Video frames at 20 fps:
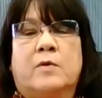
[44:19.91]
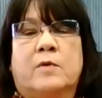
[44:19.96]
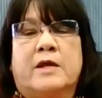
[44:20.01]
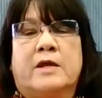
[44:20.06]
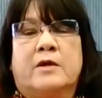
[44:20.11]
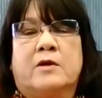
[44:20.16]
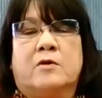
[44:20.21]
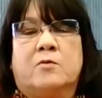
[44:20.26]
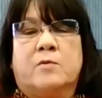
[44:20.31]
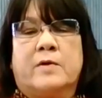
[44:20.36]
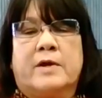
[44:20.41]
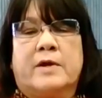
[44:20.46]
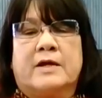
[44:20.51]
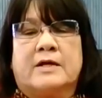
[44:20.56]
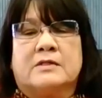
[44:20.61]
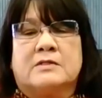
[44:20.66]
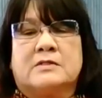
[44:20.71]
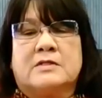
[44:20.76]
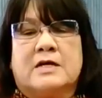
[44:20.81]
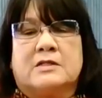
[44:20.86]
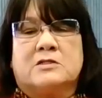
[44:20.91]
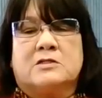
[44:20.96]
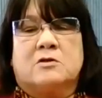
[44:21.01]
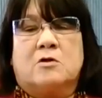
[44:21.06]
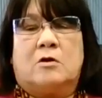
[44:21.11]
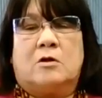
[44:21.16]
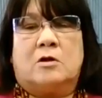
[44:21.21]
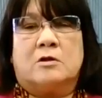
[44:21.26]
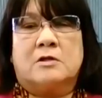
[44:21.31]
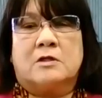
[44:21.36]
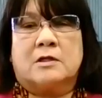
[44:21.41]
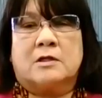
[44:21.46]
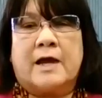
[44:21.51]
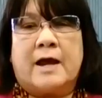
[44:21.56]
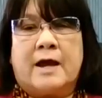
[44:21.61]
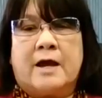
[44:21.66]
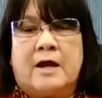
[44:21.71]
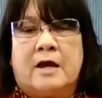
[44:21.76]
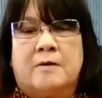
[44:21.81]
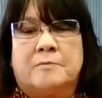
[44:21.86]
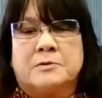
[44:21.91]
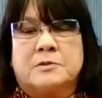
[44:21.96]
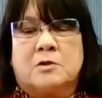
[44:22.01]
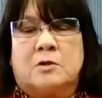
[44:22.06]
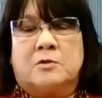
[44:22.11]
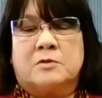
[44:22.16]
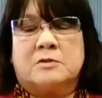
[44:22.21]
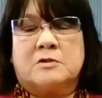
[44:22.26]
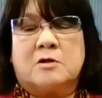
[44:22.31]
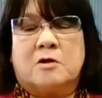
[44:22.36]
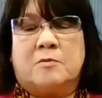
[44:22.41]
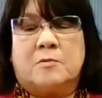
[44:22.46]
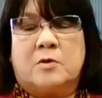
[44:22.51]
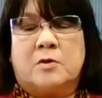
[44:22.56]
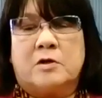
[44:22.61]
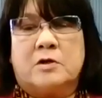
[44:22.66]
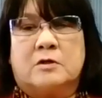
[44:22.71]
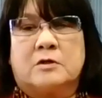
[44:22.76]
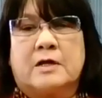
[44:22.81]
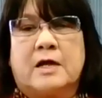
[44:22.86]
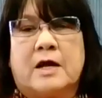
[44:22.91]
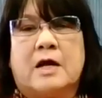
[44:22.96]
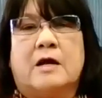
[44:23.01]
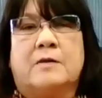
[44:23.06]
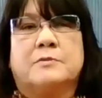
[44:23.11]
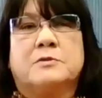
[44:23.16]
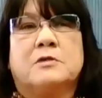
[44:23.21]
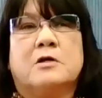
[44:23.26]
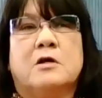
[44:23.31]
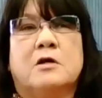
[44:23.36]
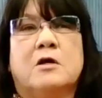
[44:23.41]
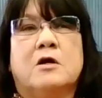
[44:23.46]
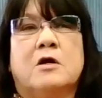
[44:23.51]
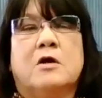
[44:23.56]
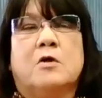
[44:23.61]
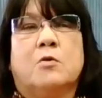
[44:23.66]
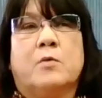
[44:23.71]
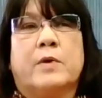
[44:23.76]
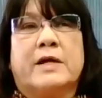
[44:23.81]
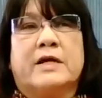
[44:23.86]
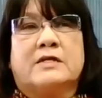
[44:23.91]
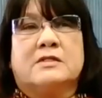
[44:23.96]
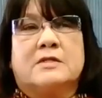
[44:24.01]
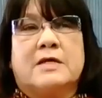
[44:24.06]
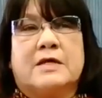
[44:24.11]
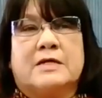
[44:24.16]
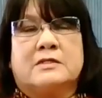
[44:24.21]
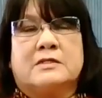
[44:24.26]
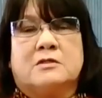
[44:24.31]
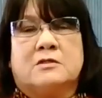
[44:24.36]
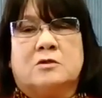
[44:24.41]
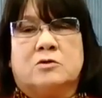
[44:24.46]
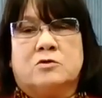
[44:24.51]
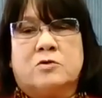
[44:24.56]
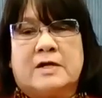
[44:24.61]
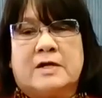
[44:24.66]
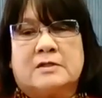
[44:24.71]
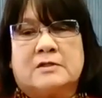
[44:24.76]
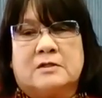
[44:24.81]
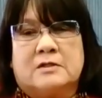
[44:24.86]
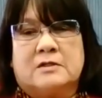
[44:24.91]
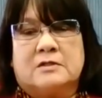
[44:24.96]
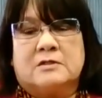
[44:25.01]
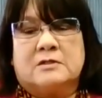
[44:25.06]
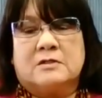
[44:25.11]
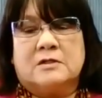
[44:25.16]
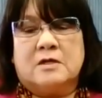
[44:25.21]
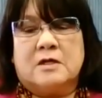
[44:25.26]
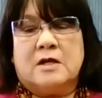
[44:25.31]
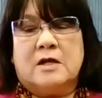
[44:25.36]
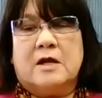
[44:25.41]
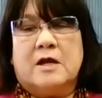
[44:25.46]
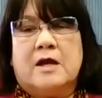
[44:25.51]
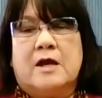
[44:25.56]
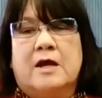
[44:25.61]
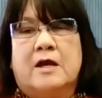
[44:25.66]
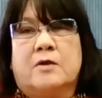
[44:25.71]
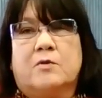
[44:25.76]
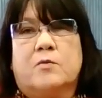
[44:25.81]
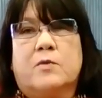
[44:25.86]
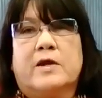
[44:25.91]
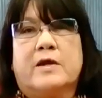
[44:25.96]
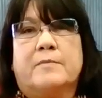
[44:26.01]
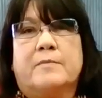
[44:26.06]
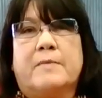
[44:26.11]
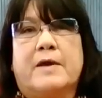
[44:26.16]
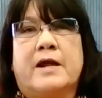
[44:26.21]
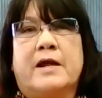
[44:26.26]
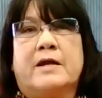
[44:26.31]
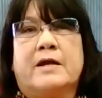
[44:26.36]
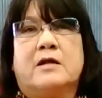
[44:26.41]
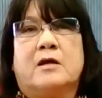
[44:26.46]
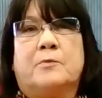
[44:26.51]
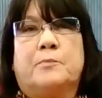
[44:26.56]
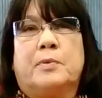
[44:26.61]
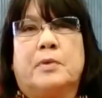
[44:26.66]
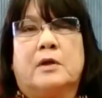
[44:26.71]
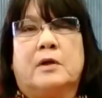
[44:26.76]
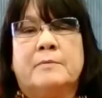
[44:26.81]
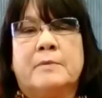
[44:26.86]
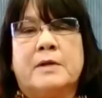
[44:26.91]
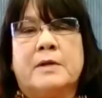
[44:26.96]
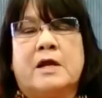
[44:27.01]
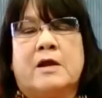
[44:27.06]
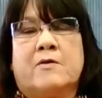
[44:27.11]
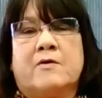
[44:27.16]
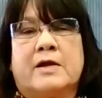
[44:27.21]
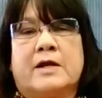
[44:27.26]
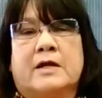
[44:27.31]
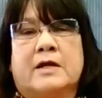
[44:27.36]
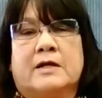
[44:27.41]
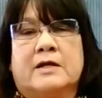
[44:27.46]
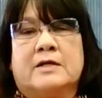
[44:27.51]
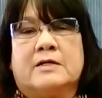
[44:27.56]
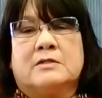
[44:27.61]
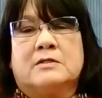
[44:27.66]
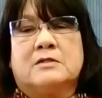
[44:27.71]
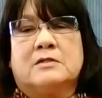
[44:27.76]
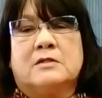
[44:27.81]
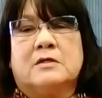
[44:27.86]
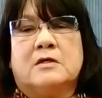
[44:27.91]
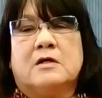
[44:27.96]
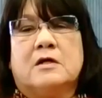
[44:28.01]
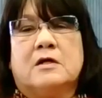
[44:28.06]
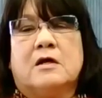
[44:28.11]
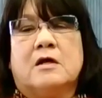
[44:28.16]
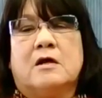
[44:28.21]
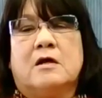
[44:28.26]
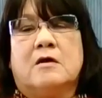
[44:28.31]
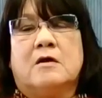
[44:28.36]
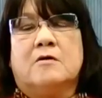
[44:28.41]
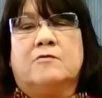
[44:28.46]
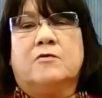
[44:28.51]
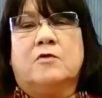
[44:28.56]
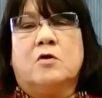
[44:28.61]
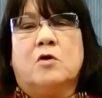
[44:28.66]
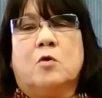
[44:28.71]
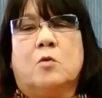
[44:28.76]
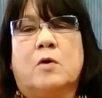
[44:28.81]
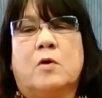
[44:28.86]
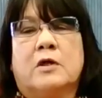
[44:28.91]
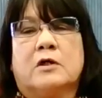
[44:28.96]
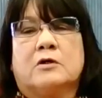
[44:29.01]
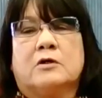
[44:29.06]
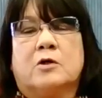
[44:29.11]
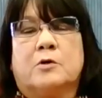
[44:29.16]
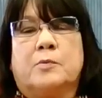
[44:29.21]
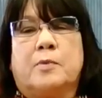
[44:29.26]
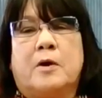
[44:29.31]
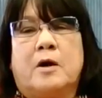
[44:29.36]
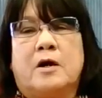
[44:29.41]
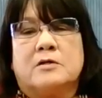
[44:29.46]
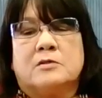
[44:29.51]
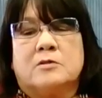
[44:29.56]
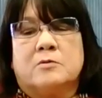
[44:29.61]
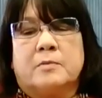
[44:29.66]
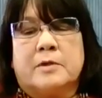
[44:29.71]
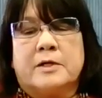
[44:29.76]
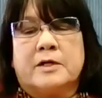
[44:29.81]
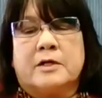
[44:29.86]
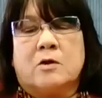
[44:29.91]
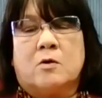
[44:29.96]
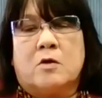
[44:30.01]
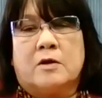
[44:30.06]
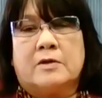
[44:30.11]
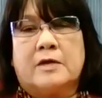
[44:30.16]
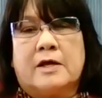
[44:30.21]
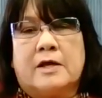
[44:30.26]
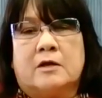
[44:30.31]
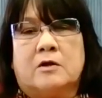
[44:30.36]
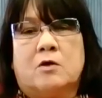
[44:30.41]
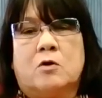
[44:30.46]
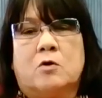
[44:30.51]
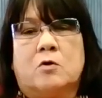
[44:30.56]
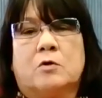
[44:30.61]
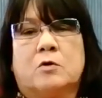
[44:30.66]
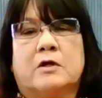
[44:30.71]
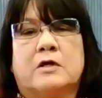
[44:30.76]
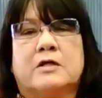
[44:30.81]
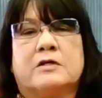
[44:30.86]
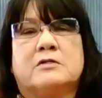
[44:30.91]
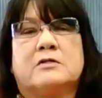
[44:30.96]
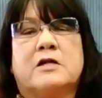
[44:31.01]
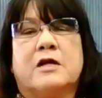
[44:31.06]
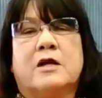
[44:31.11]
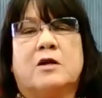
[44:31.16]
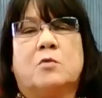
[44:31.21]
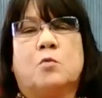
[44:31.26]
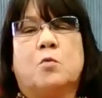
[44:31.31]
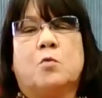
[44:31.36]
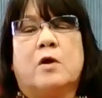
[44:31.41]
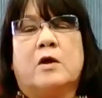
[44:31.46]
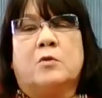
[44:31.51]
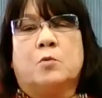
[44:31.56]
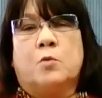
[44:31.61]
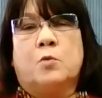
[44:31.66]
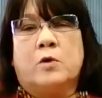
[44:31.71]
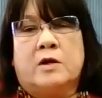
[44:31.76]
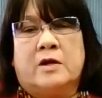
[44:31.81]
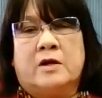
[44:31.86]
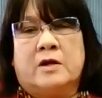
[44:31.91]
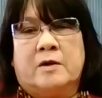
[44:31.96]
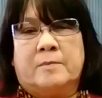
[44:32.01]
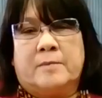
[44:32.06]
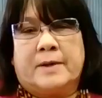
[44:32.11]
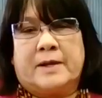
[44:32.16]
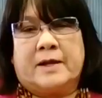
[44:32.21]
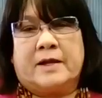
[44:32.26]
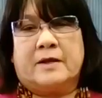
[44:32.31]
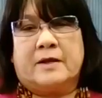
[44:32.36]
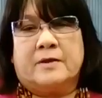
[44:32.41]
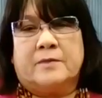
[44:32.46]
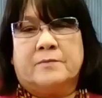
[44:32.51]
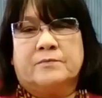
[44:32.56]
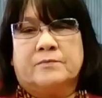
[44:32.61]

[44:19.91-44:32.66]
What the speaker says: We assessed all the caps, all the ceremonial caps, we assessed the dresses, and we made a preliminary list of what could possibly go on that loan list and what wouldn't be,